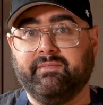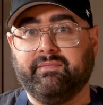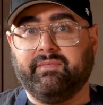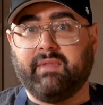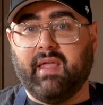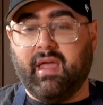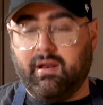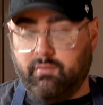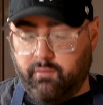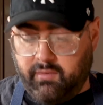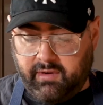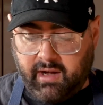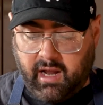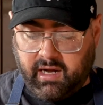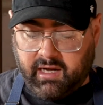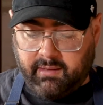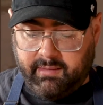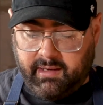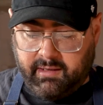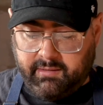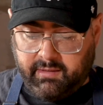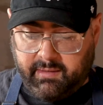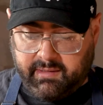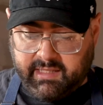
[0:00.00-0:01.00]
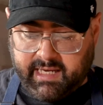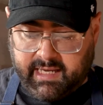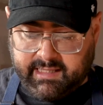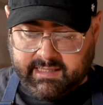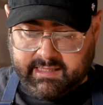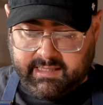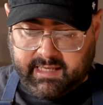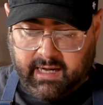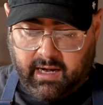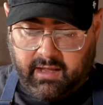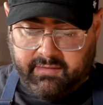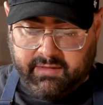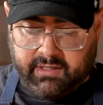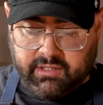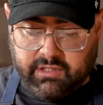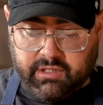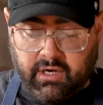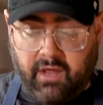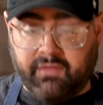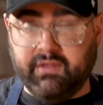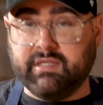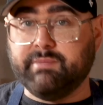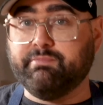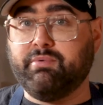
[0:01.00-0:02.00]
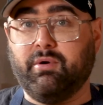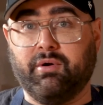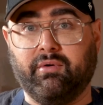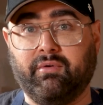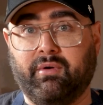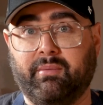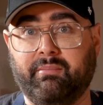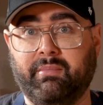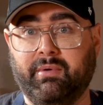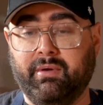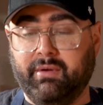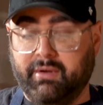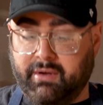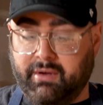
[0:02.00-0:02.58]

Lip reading: and we're not going to be attest to that on this program.